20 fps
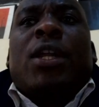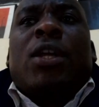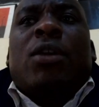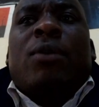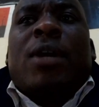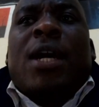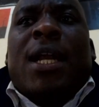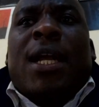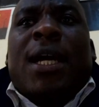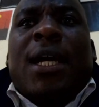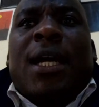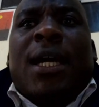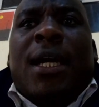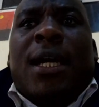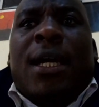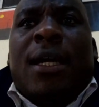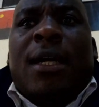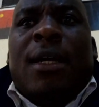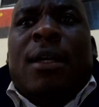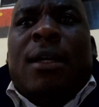you
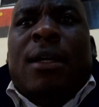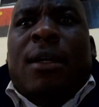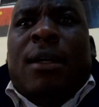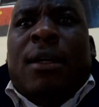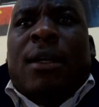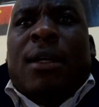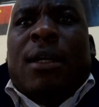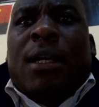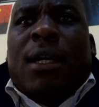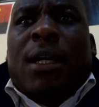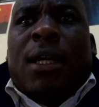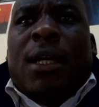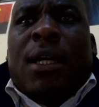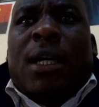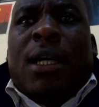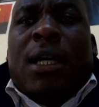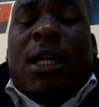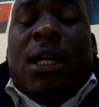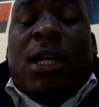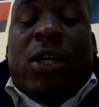are
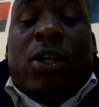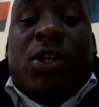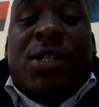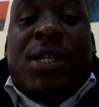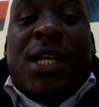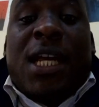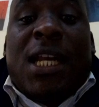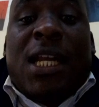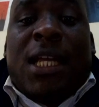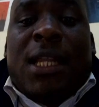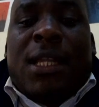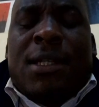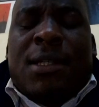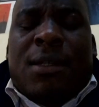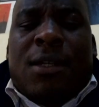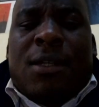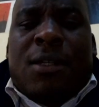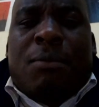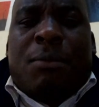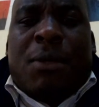reconciling the
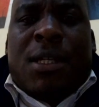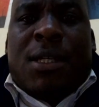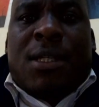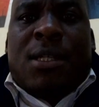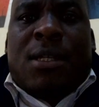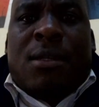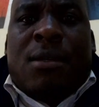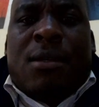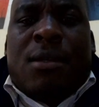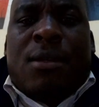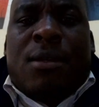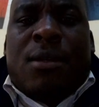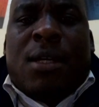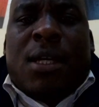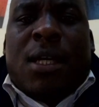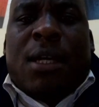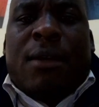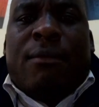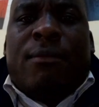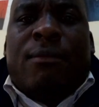statements
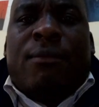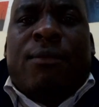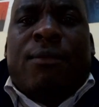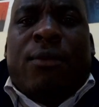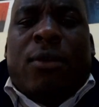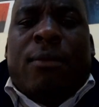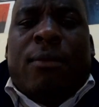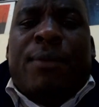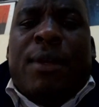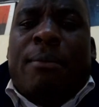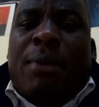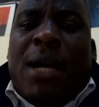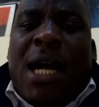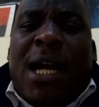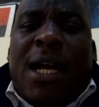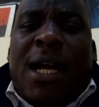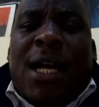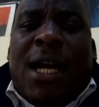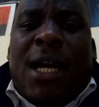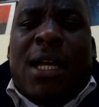from the
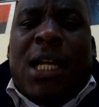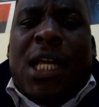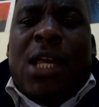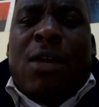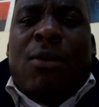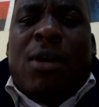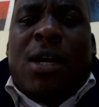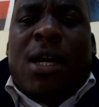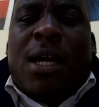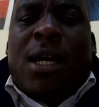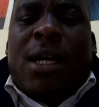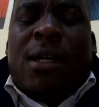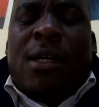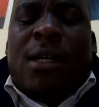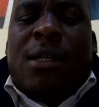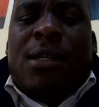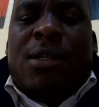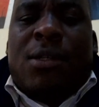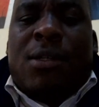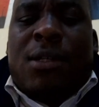bank and your
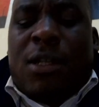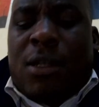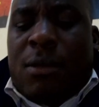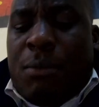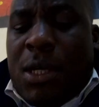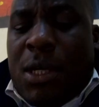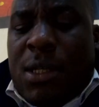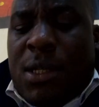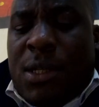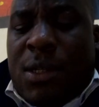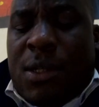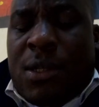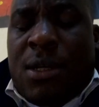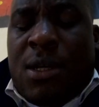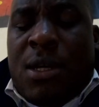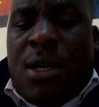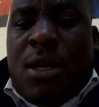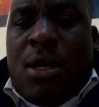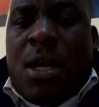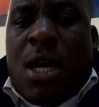
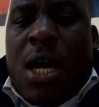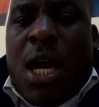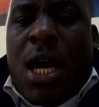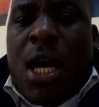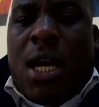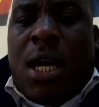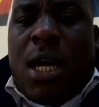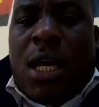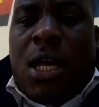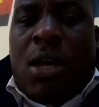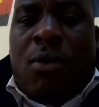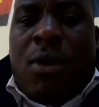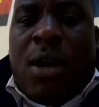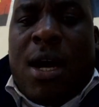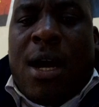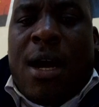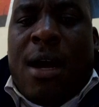statements and the